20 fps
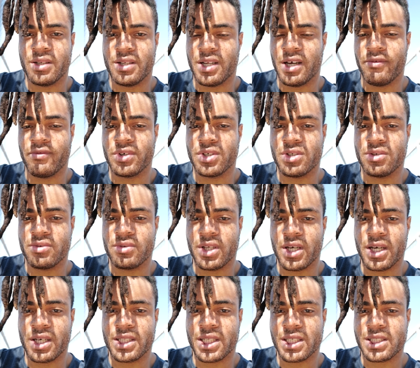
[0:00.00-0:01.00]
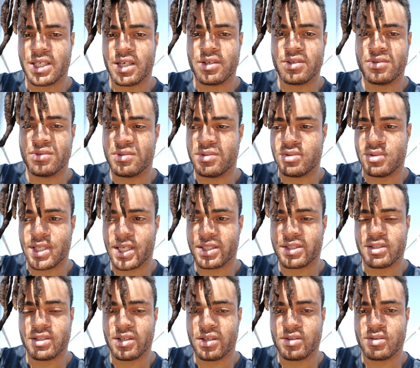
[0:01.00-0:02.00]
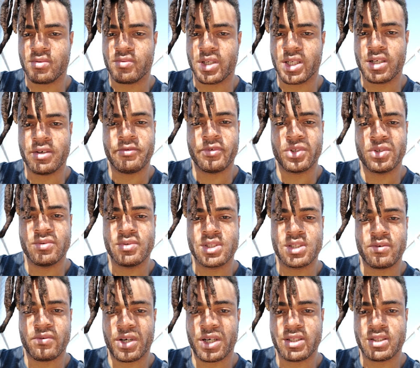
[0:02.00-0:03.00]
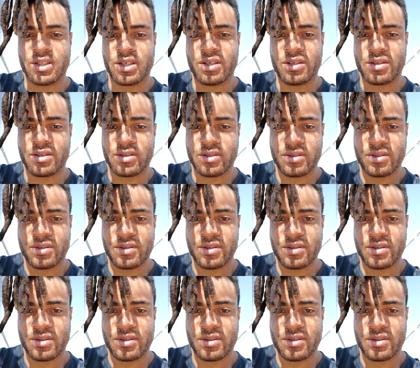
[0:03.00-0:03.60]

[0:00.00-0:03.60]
Never do that. That's another way of losing right there.